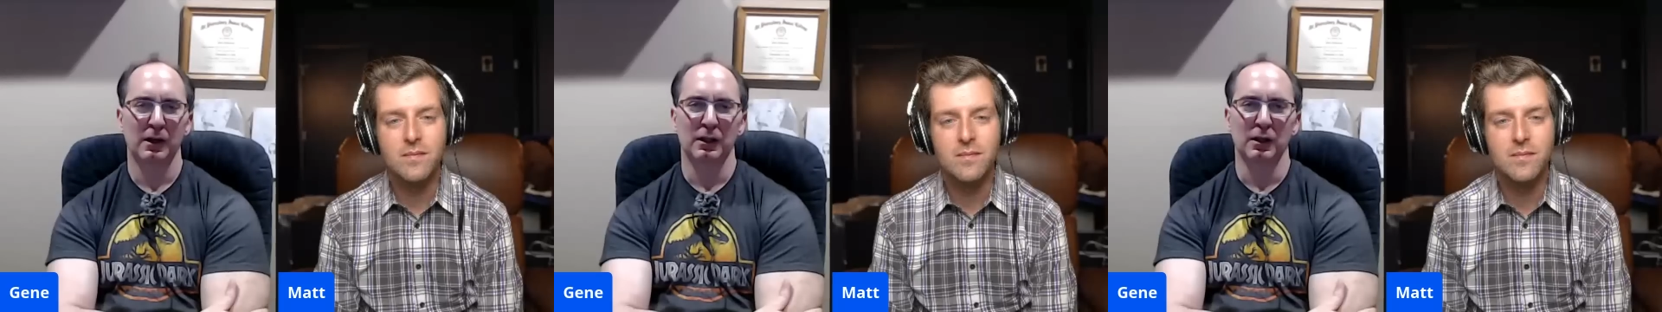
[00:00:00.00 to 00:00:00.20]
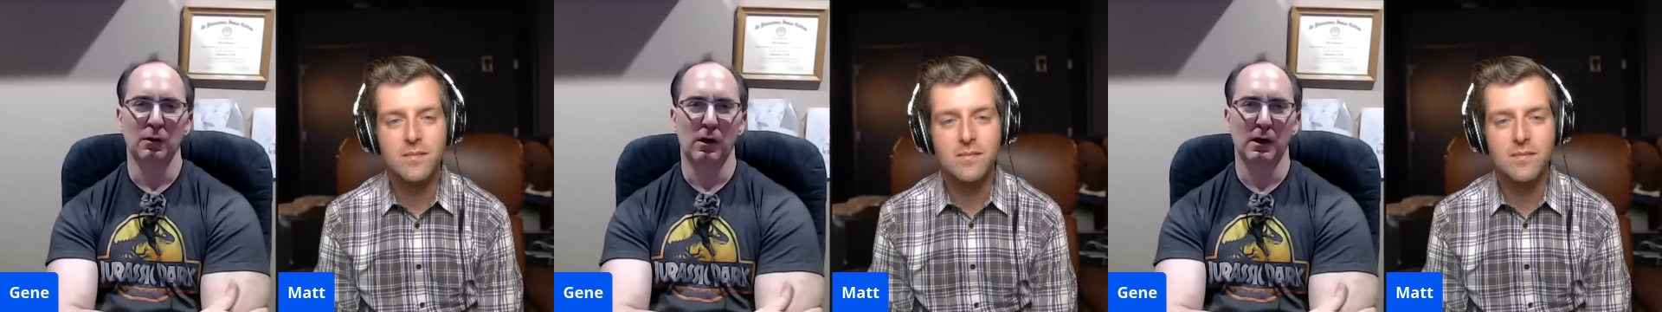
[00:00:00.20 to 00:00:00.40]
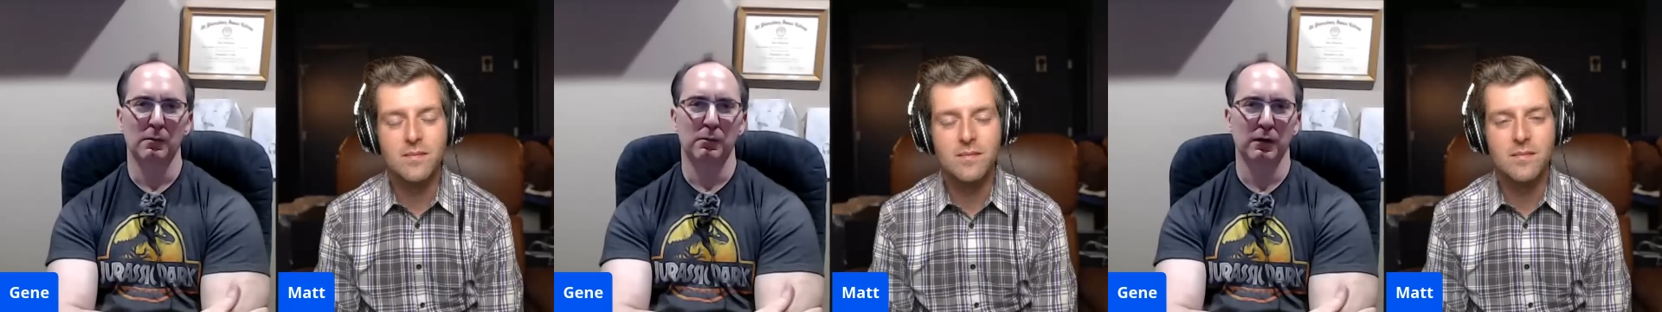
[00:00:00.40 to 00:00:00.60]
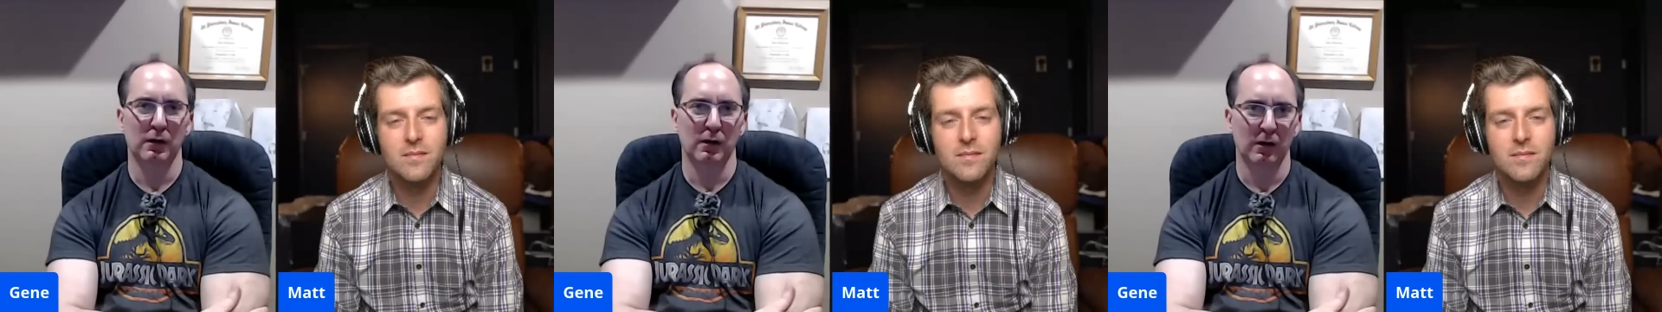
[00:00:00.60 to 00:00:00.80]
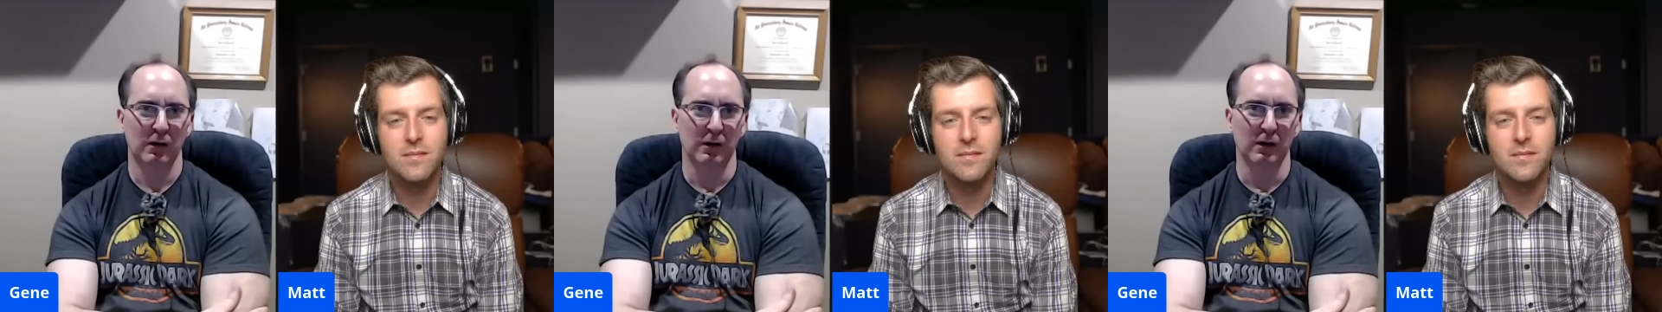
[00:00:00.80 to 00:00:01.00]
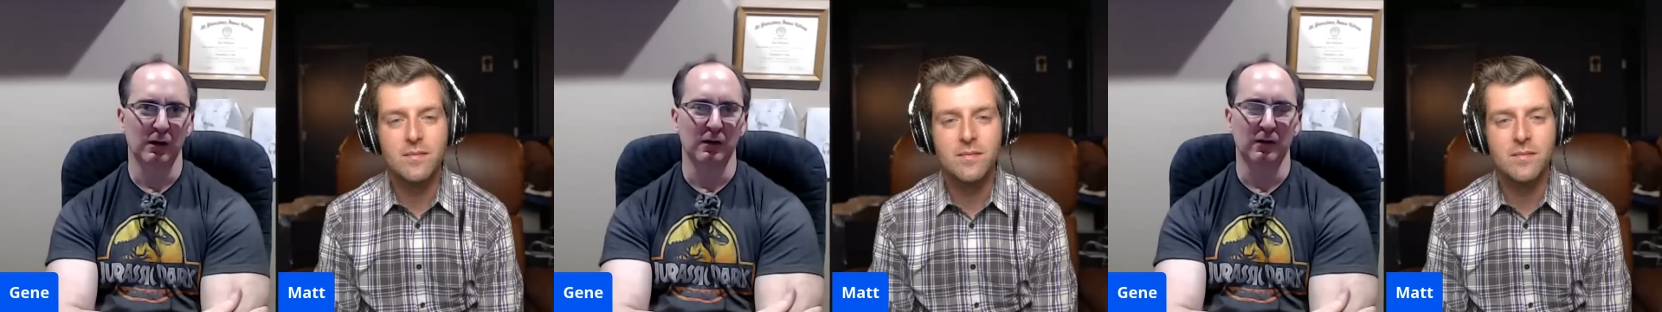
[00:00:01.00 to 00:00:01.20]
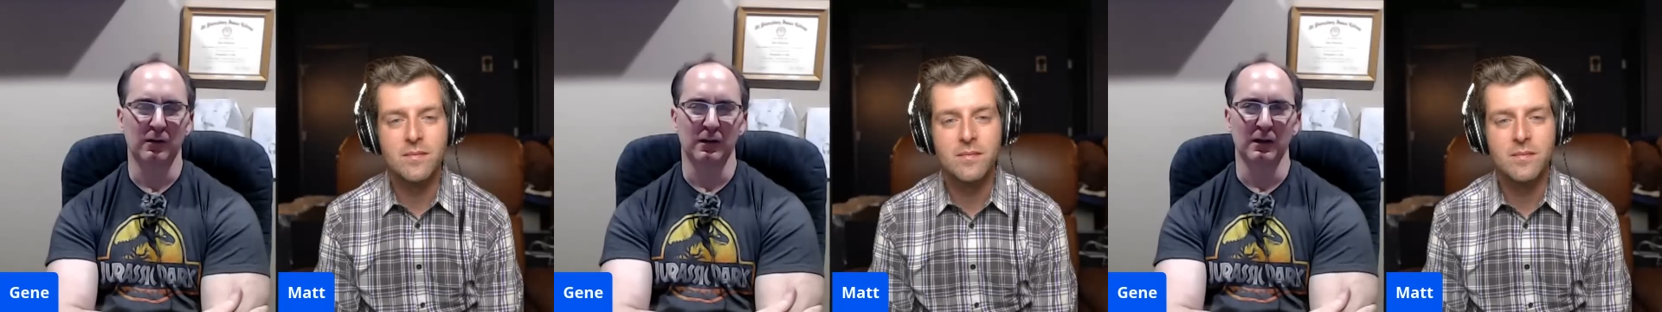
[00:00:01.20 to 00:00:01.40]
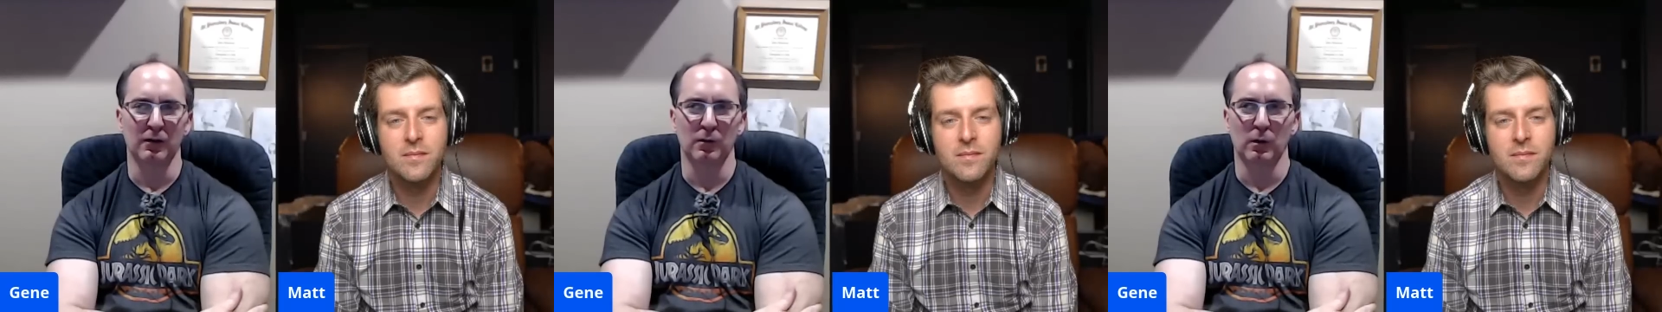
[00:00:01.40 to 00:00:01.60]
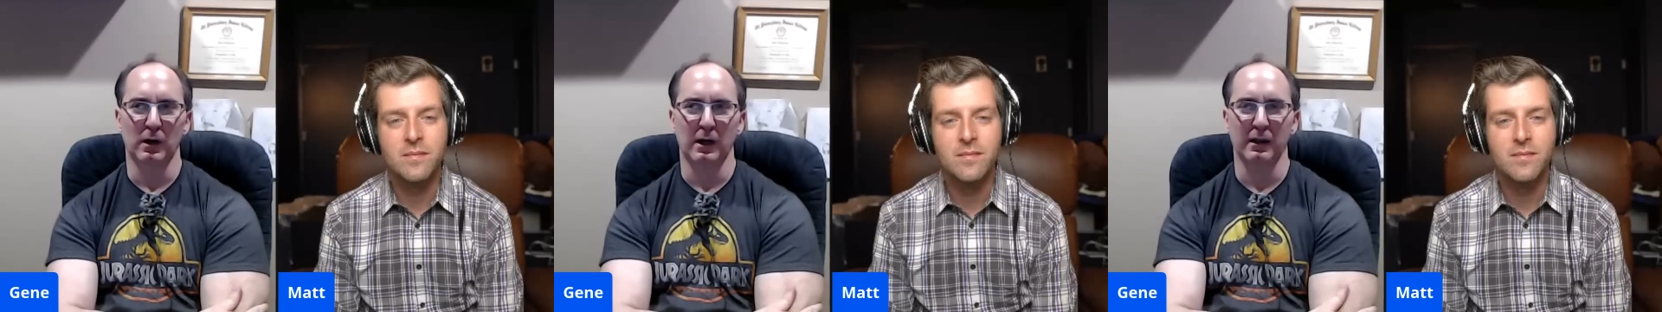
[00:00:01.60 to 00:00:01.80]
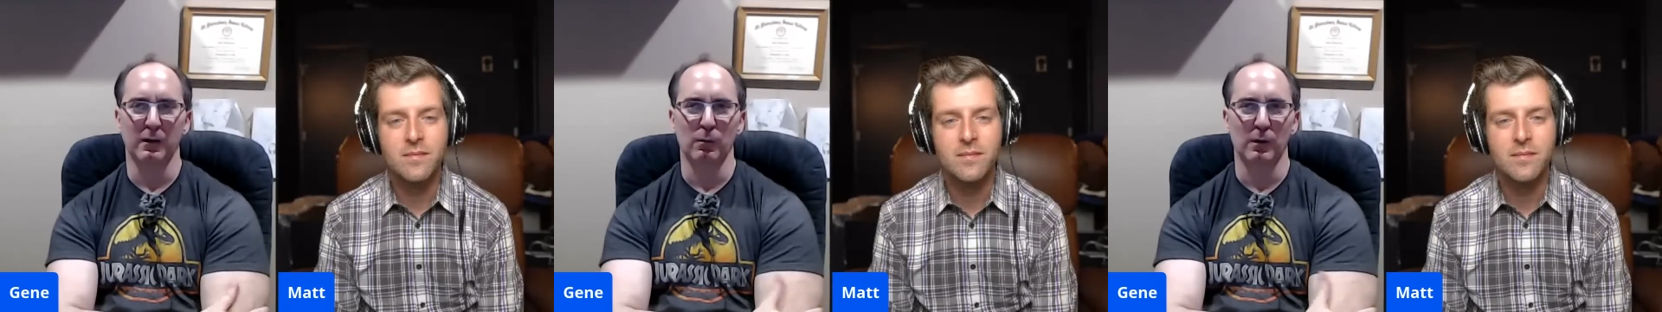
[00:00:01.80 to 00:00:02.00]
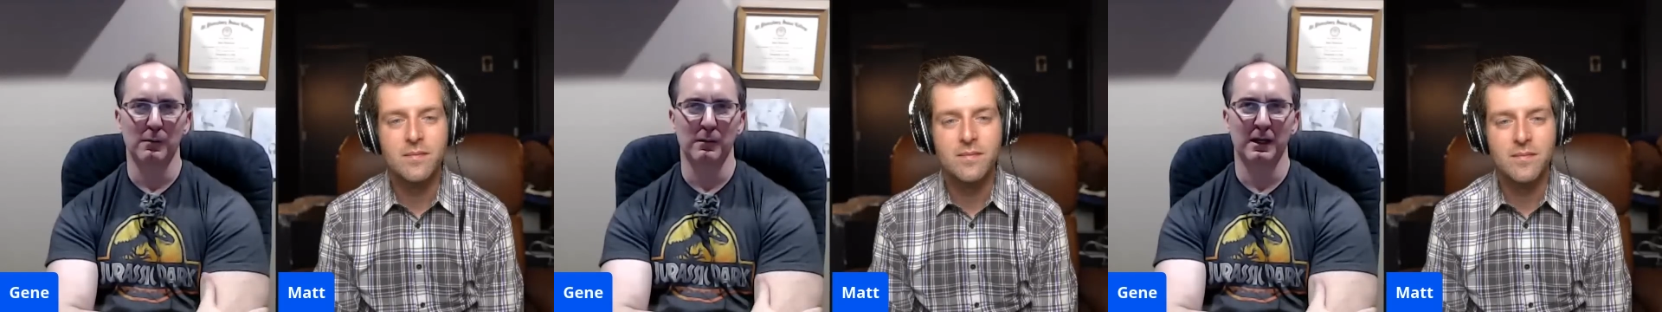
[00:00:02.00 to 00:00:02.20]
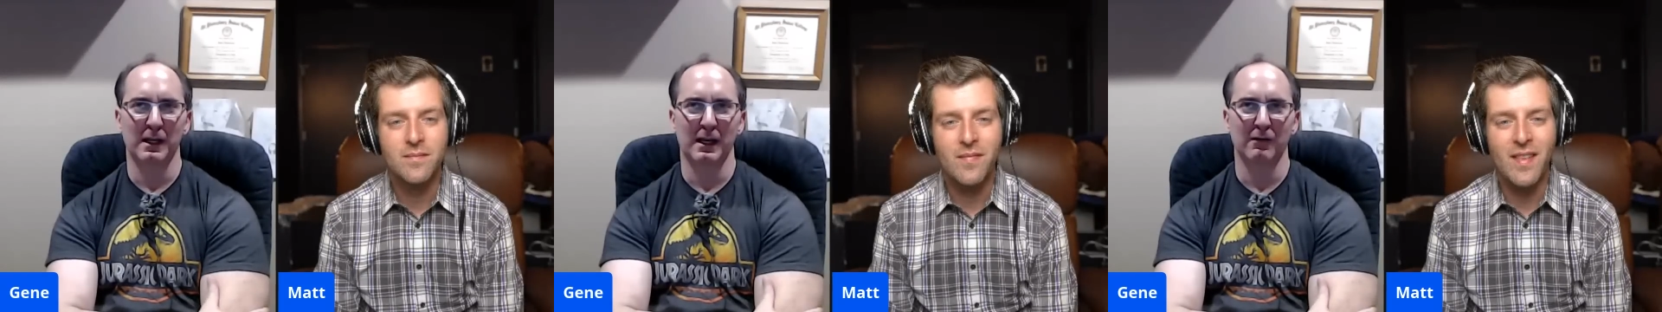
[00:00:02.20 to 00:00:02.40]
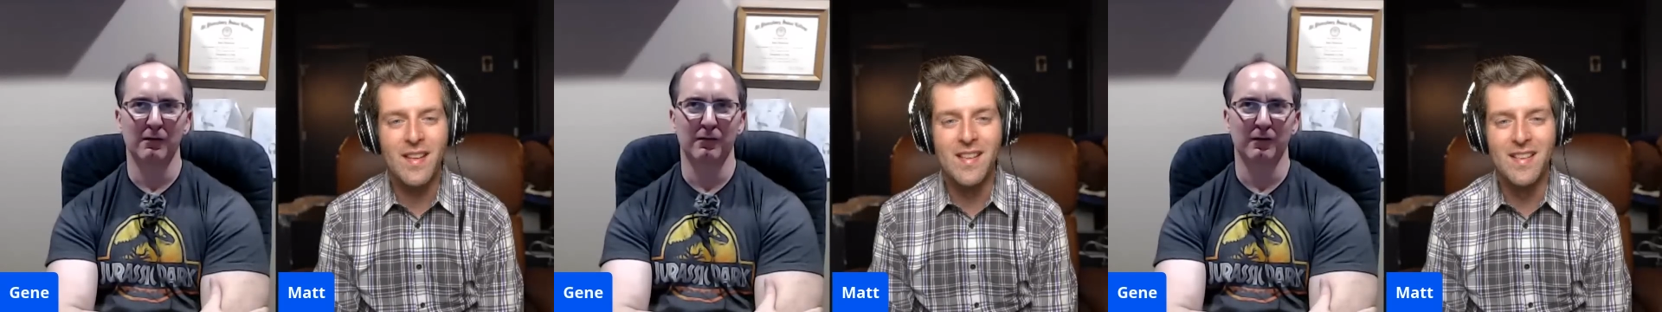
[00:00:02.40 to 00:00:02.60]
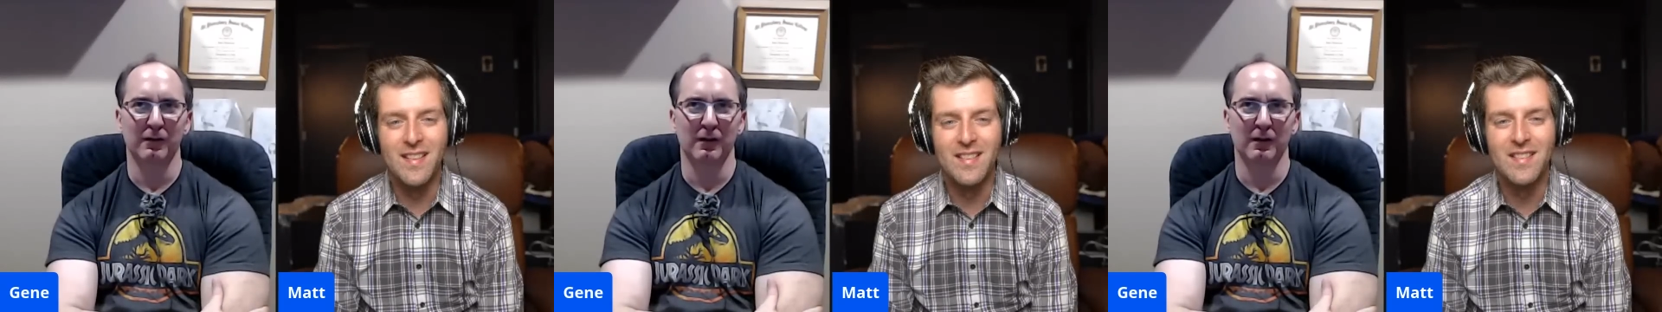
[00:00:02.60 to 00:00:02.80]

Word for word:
Speaker 1: you want to put her in a good seat as well. And women have